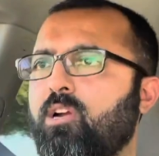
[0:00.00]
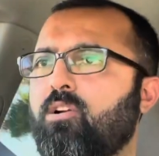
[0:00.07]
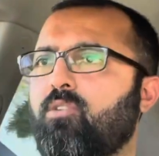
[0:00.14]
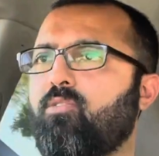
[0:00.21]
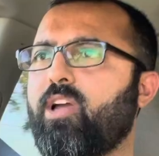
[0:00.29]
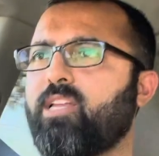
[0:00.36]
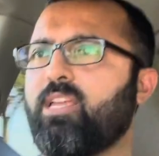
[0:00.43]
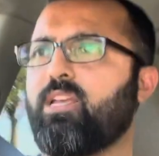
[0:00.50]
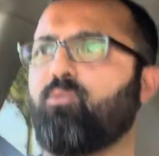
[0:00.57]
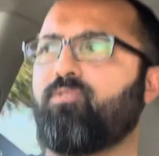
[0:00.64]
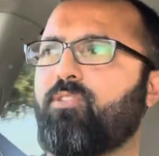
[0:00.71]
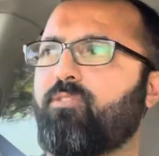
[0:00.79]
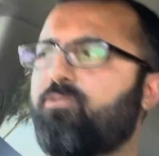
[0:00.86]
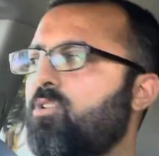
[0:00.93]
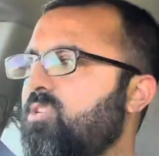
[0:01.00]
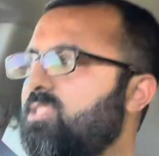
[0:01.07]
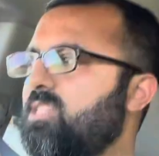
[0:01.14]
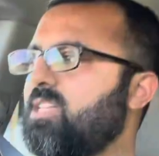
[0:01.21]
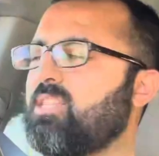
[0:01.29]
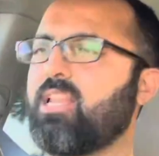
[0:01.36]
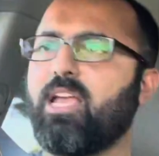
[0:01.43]
right? And the first
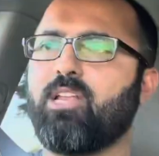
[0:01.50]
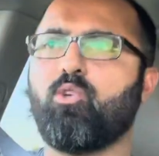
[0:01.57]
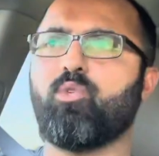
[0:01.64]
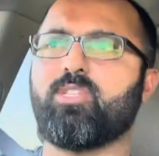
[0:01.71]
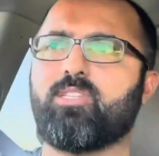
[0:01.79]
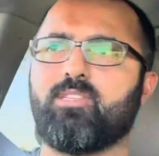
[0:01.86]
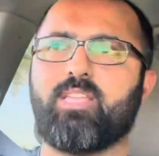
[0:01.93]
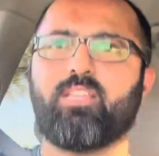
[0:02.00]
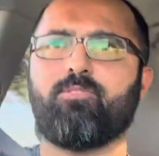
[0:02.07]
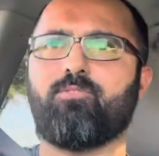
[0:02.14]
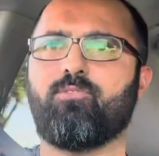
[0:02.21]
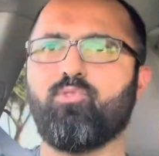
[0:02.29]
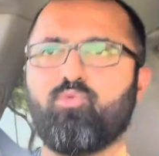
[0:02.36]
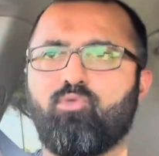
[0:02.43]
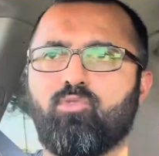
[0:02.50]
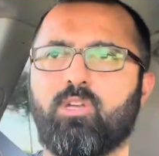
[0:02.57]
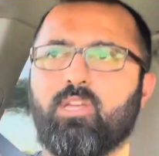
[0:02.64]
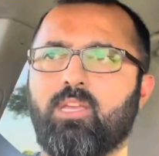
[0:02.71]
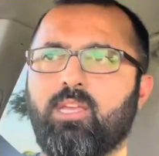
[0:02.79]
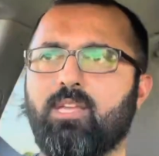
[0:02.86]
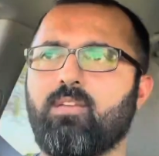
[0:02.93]
thing that I noticed is that if you
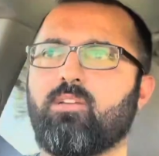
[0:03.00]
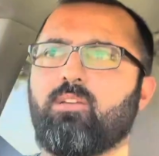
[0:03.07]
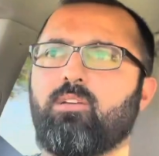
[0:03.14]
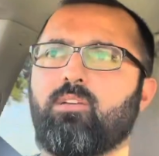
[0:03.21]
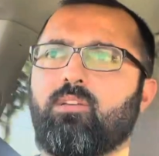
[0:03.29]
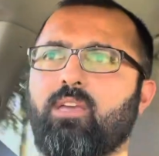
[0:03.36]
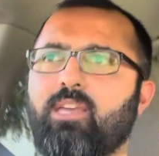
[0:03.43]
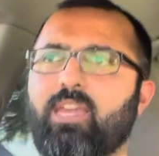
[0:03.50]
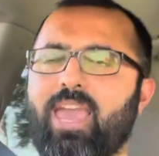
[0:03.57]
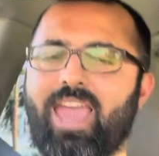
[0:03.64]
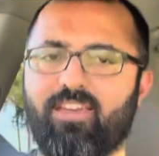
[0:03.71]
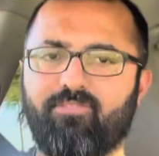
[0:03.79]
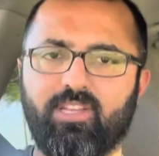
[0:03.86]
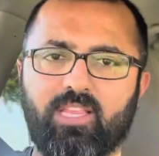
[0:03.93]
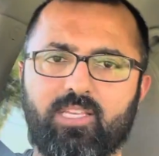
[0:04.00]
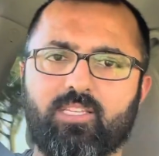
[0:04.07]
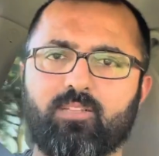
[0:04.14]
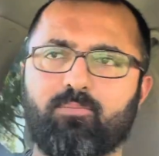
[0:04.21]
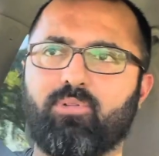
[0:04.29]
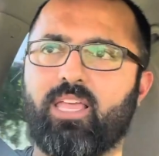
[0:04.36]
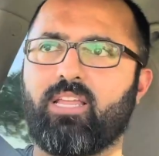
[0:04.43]
have a
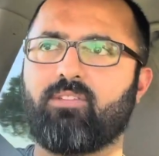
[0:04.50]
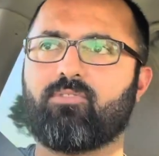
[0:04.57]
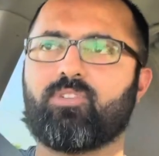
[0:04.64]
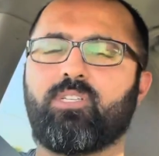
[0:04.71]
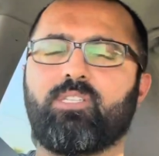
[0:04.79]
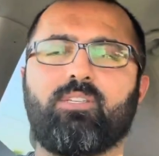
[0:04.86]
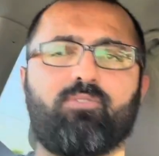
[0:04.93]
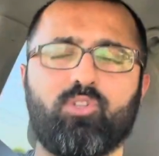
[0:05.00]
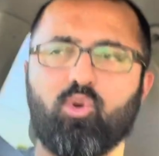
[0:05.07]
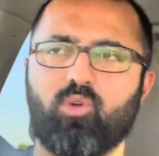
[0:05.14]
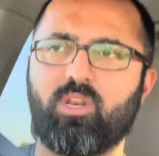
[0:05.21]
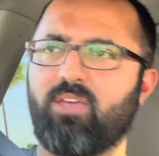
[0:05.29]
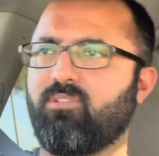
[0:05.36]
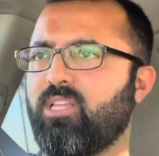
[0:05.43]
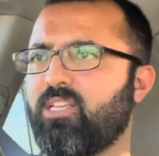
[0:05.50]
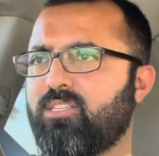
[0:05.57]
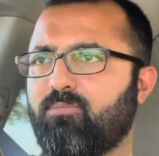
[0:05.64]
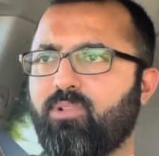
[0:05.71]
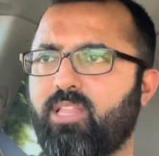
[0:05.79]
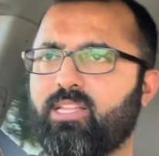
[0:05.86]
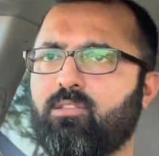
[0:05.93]
lesson plan versus if you don't have a
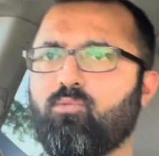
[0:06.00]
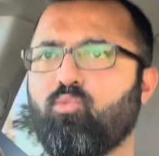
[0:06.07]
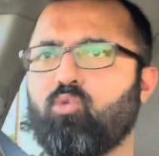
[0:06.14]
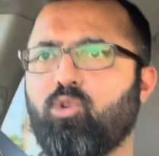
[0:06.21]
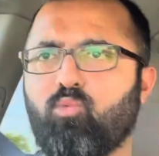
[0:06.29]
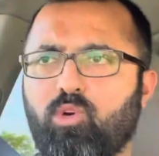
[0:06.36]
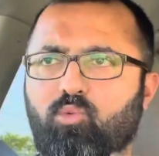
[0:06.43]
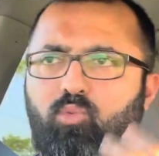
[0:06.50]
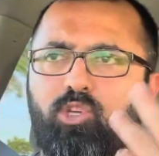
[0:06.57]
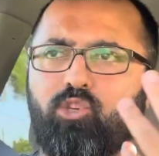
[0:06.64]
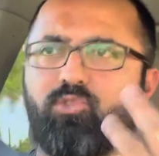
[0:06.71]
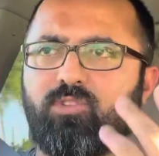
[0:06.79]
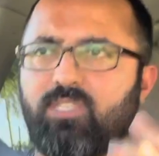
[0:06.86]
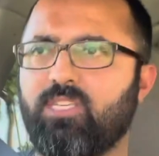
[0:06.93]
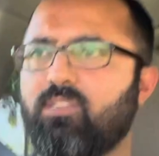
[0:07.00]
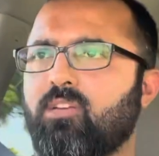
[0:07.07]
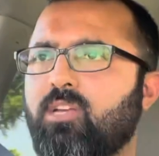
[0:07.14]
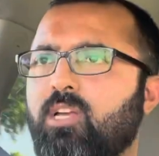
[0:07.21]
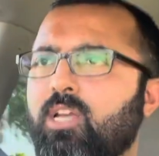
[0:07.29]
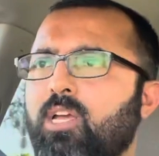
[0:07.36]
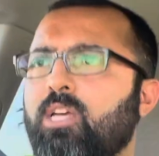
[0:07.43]
lesson plan, what you'll see.
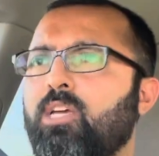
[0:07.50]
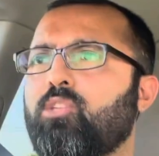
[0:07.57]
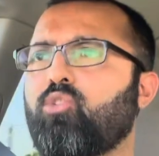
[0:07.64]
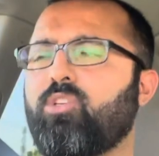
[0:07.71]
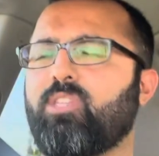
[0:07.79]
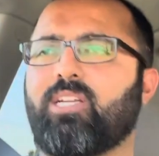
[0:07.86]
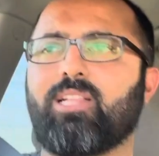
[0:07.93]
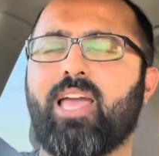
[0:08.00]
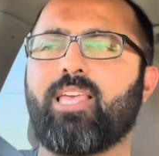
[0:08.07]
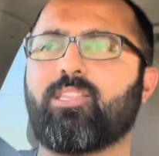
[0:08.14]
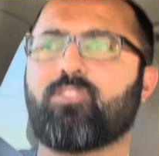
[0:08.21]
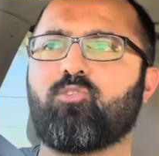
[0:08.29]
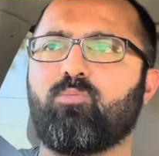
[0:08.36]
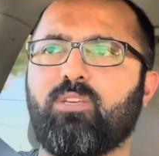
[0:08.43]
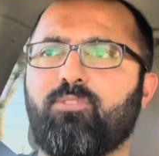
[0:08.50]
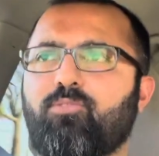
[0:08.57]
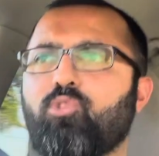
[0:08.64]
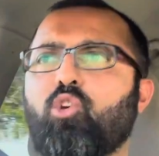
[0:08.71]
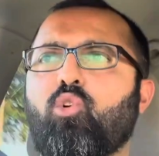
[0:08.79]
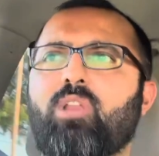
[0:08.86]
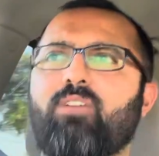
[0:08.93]
So in the classroom, if you
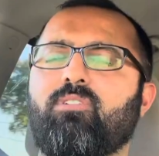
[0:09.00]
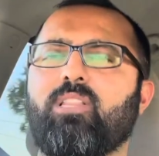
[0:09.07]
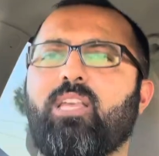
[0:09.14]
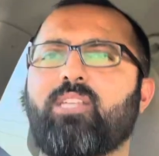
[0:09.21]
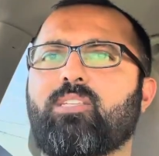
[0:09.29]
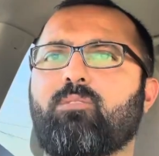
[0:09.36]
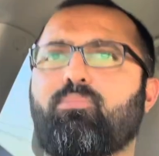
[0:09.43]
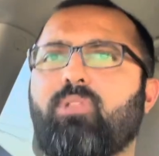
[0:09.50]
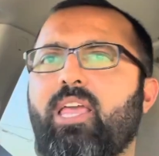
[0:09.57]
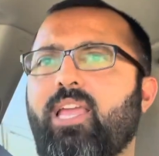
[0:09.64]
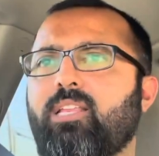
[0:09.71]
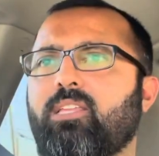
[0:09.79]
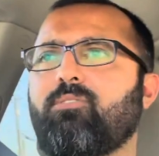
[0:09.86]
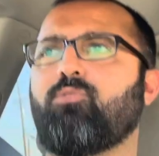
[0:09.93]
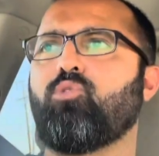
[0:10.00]
don't have a lesson plan, if you